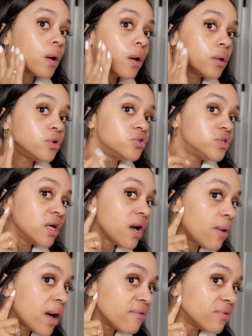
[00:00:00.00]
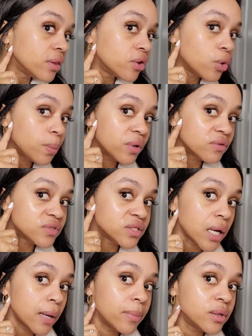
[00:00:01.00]
And you see how I have a little bit of
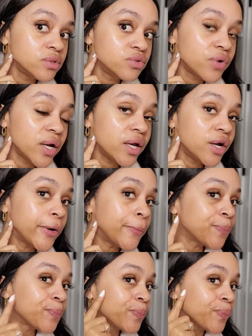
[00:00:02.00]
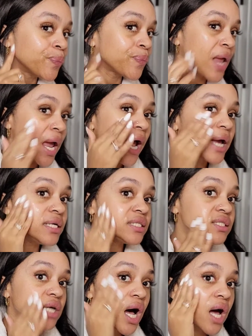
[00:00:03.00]
sideburns right here?
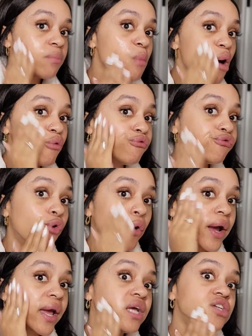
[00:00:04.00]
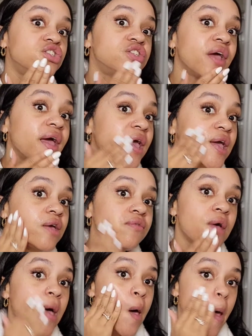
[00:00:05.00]
It's time for a
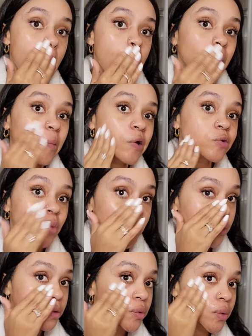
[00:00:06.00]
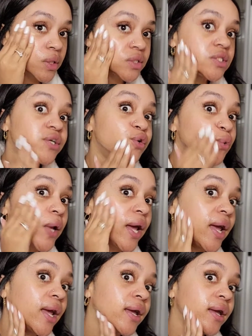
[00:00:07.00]
shave, and that's what we're doing
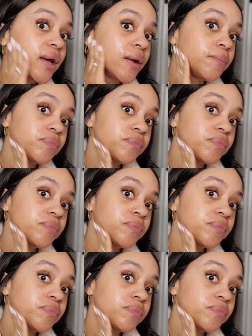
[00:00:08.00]
today.